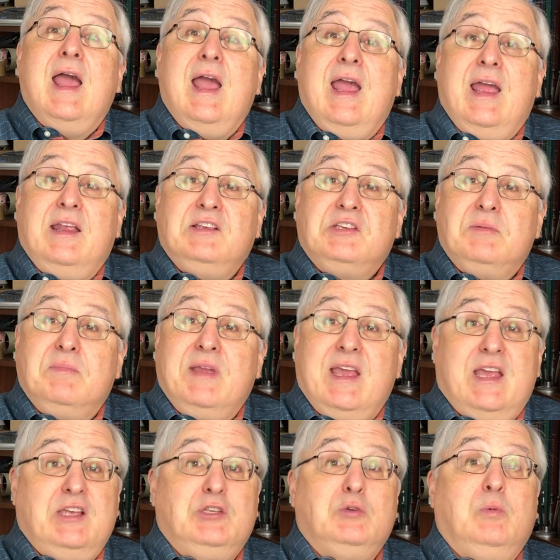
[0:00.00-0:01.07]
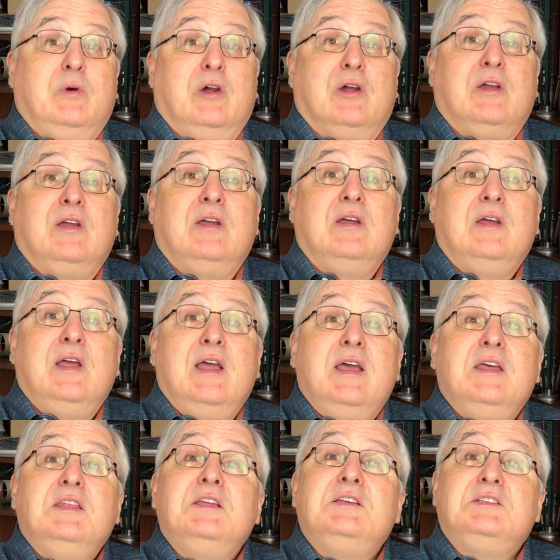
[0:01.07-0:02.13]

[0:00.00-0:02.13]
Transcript: and some case work, they